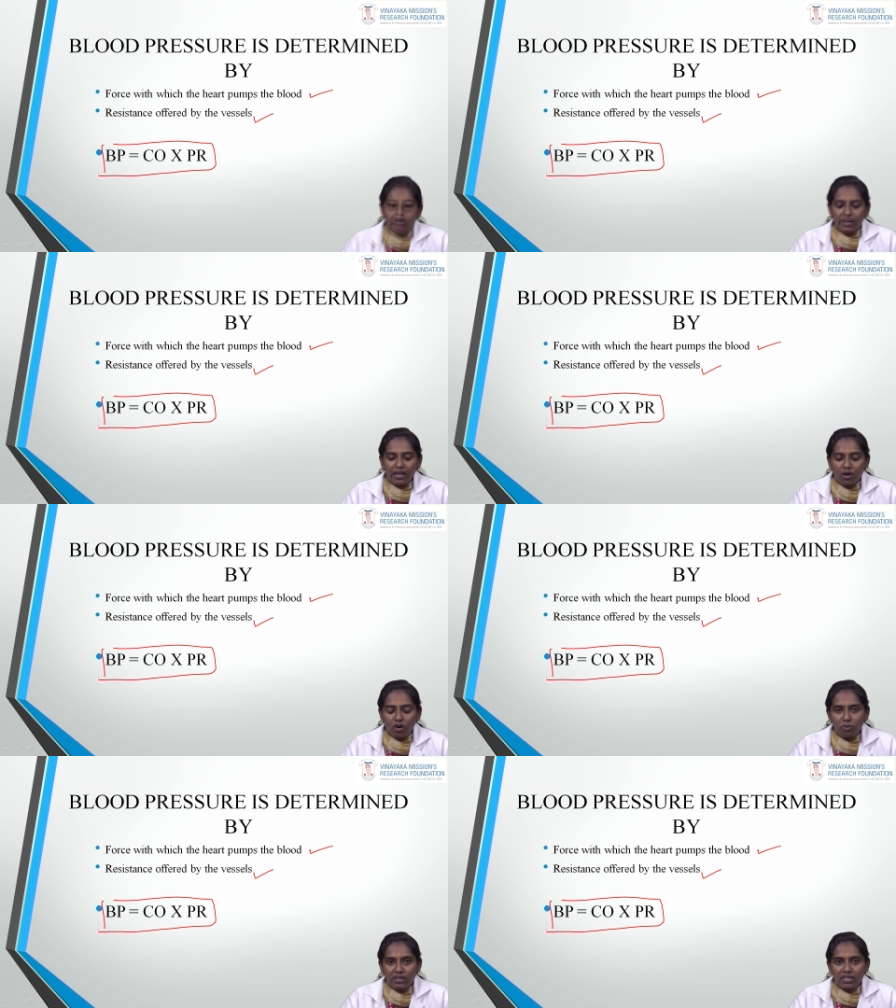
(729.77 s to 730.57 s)
Cardiac
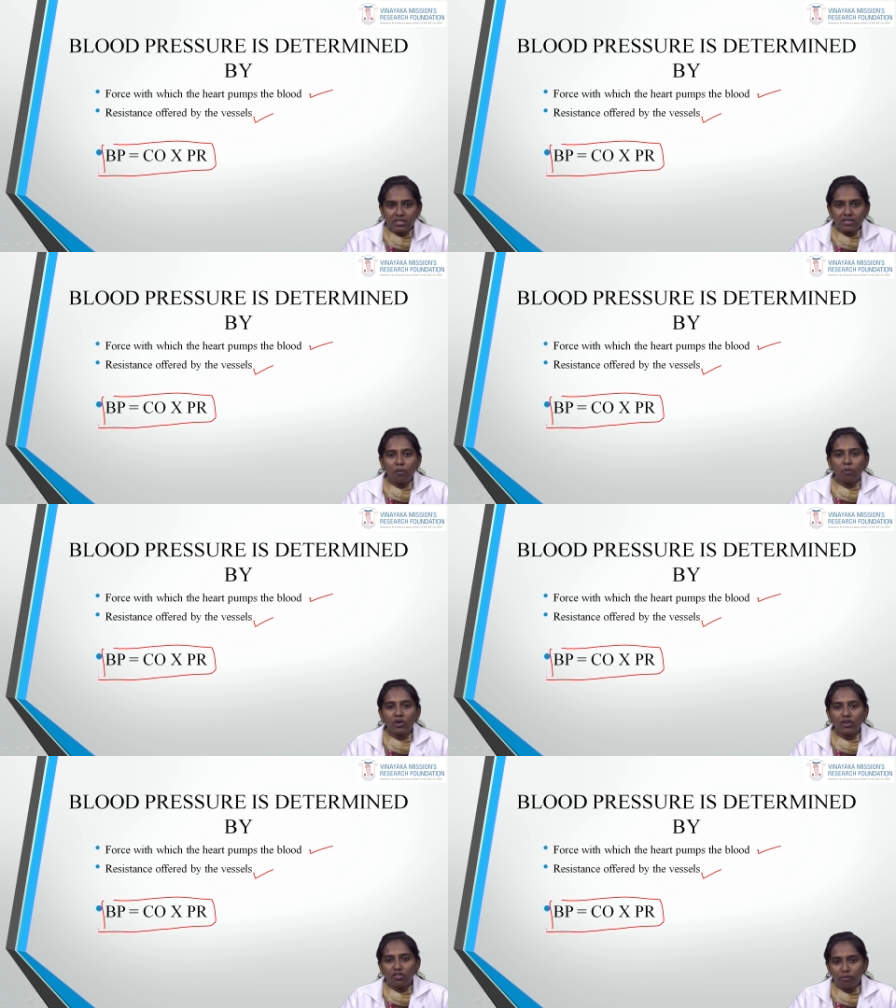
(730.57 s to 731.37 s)
output is
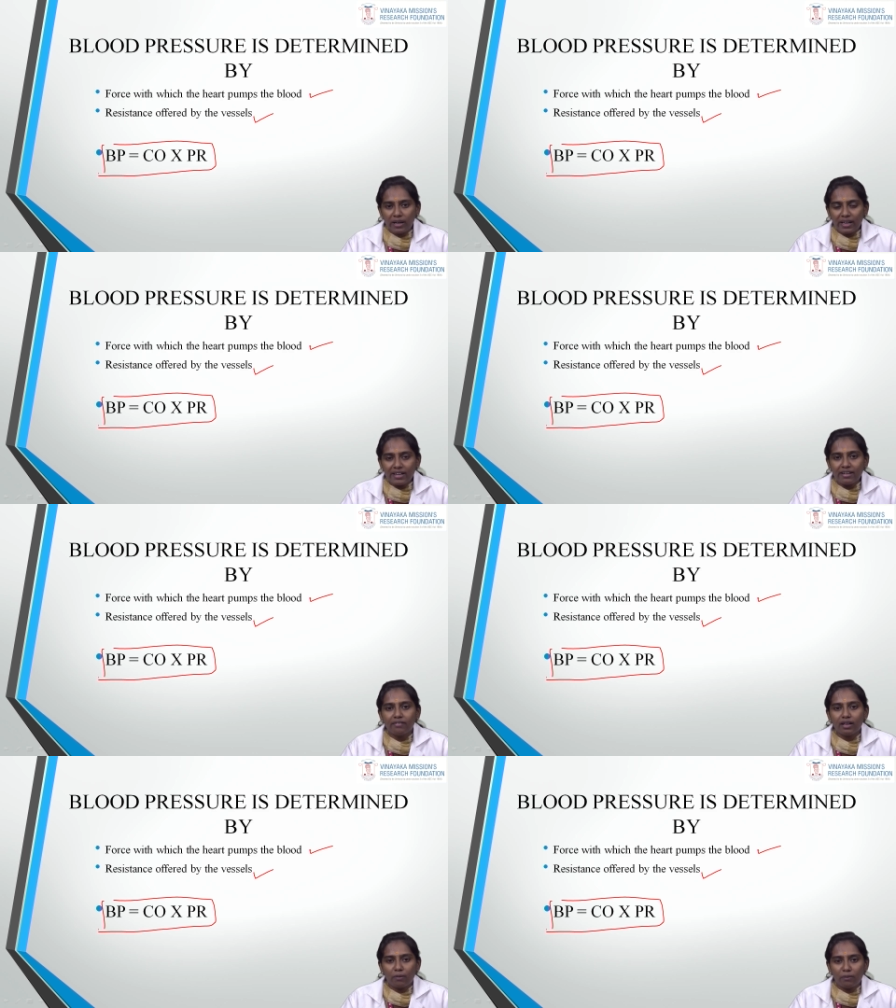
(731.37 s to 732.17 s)
amount of blood
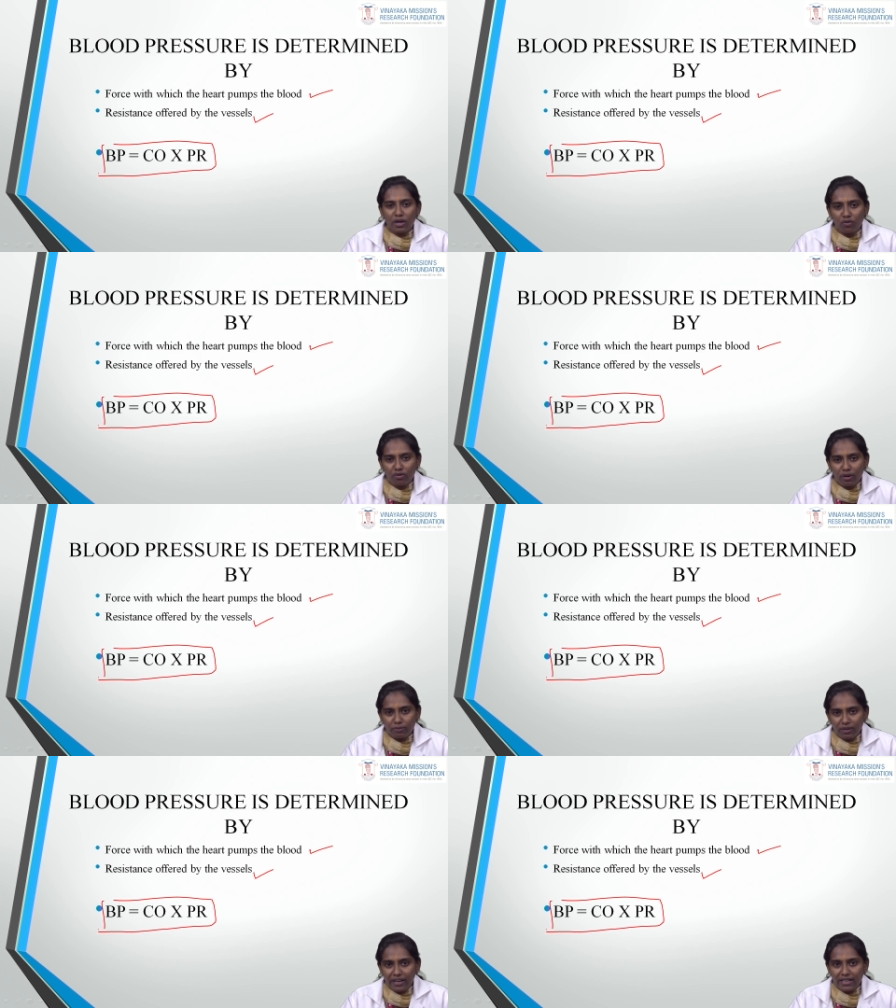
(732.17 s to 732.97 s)
coming out
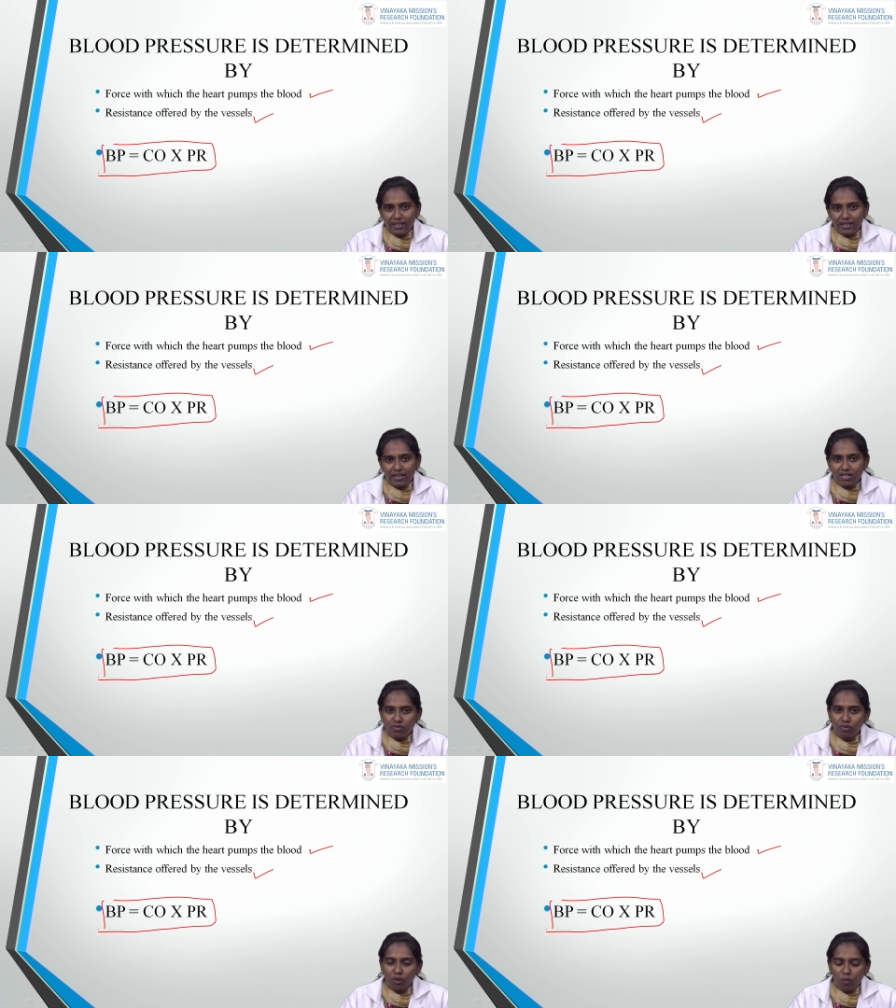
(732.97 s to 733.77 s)
from the
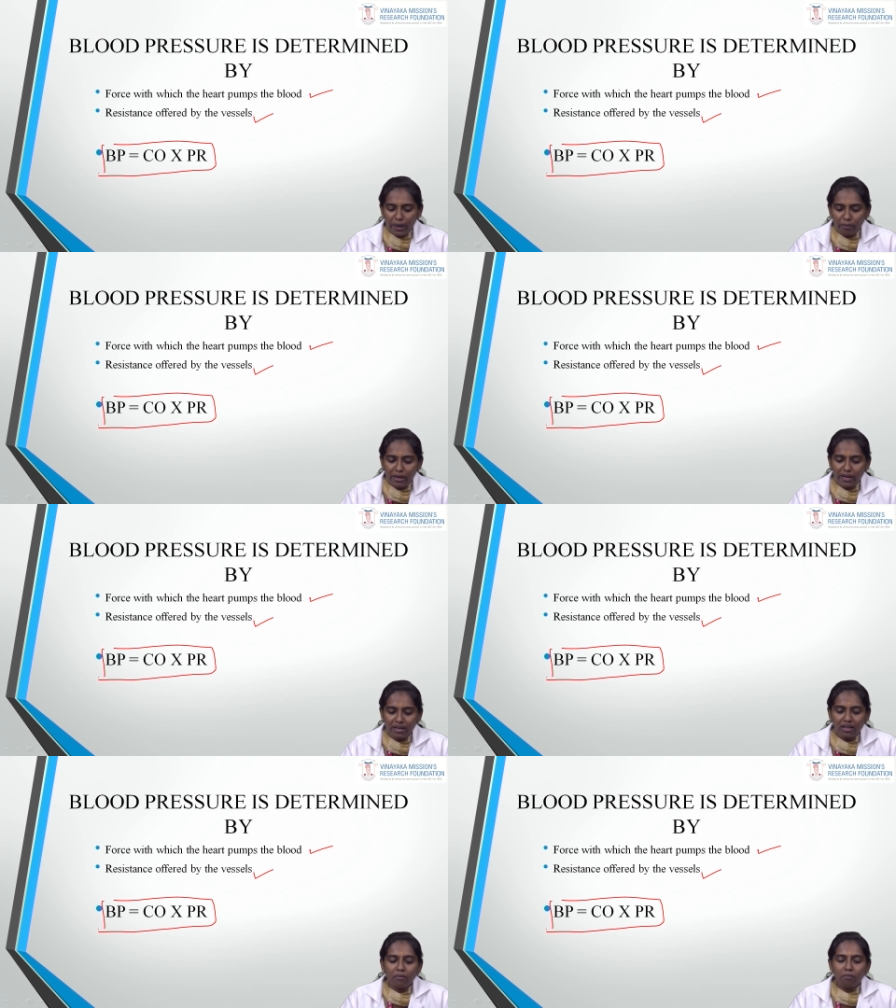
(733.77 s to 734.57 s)
ventricles for 1 minute.